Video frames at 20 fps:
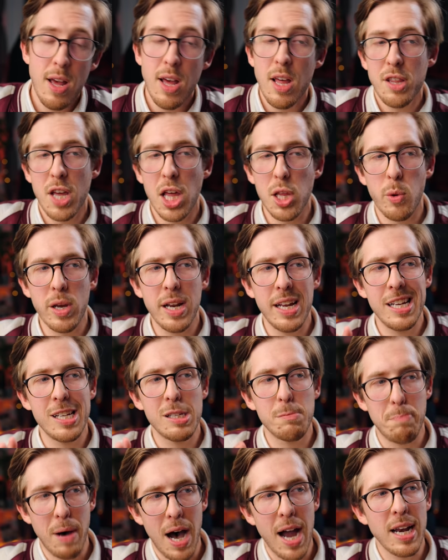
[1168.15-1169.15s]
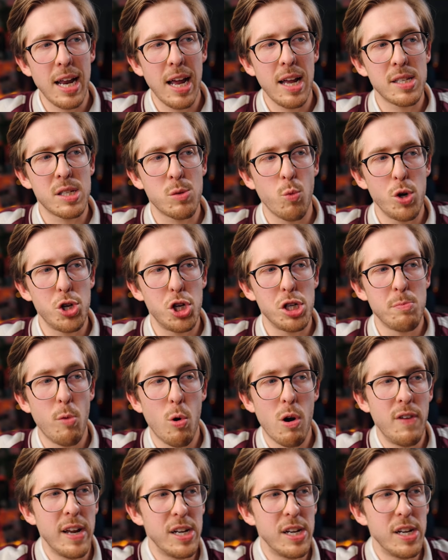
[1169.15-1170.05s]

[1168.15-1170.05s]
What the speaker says: The other one is Binance, which is more of